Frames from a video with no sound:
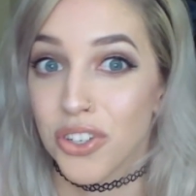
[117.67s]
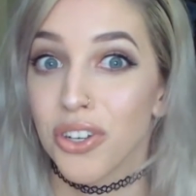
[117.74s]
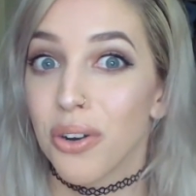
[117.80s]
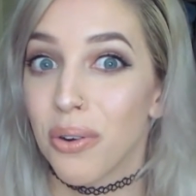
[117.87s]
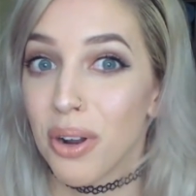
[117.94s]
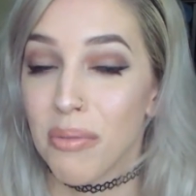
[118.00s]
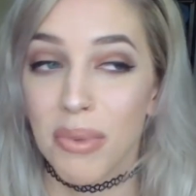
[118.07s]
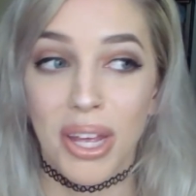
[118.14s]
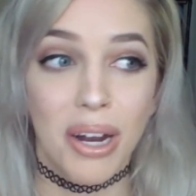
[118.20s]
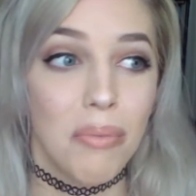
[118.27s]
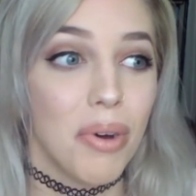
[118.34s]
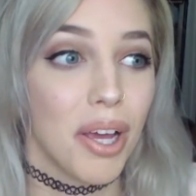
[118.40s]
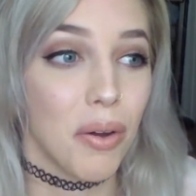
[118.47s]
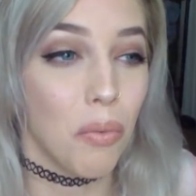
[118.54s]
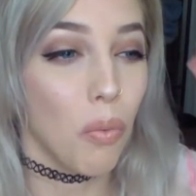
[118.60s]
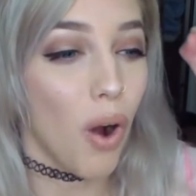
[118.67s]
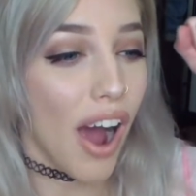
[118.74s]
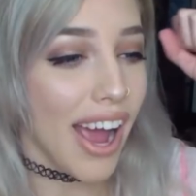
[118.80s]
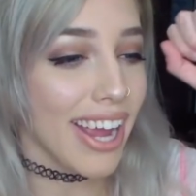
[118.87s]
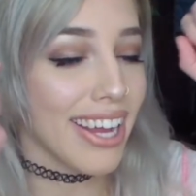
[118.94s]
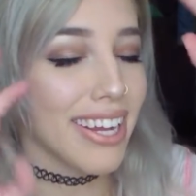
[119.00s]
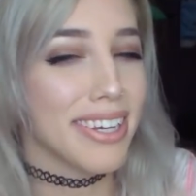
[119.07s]
You know what I mean? I'm like,
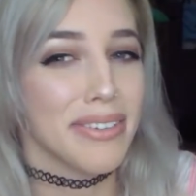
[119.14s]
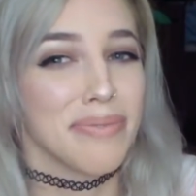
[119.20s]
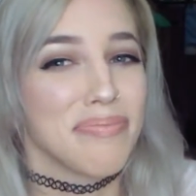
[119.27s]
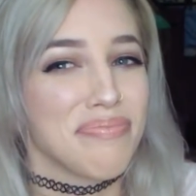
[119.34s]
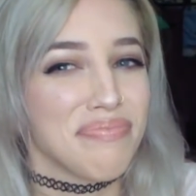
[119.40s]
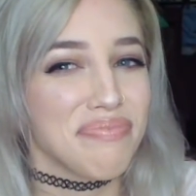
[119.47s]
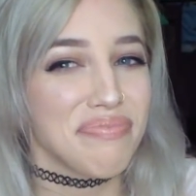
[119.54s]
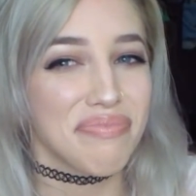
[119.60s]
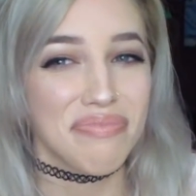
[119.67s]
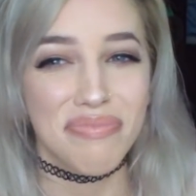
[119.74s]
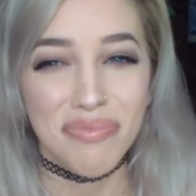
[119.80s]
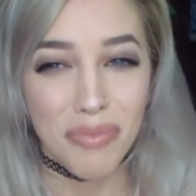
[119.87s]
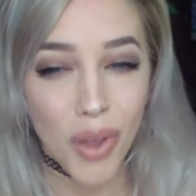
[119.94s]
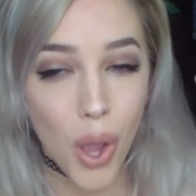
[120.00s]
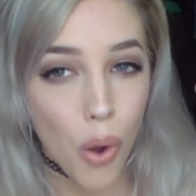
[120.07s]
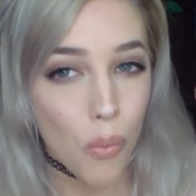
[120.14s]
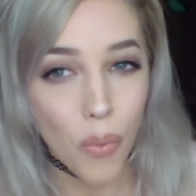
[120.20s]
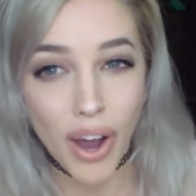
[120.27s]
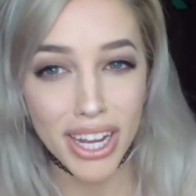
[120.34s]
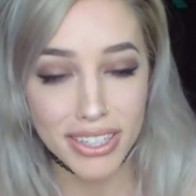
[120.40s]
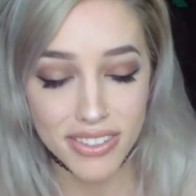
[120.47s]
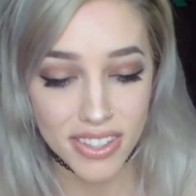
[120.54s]
why
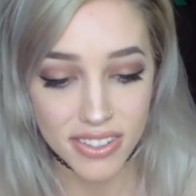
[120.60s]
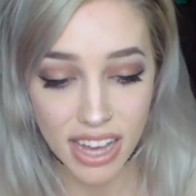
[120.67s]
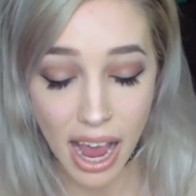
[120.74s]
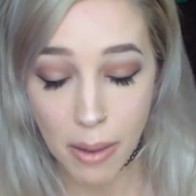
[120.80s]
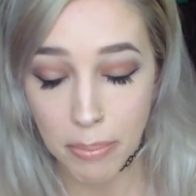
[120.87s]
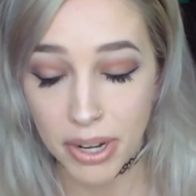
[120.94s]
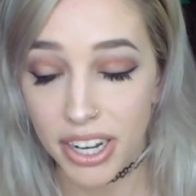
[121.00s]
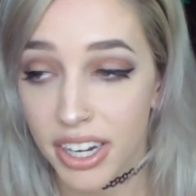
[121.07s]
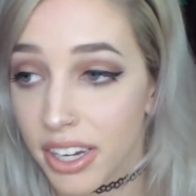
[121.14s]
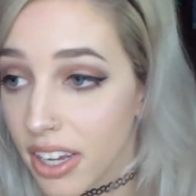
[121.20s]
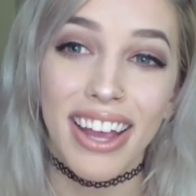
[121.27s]
why is this happening?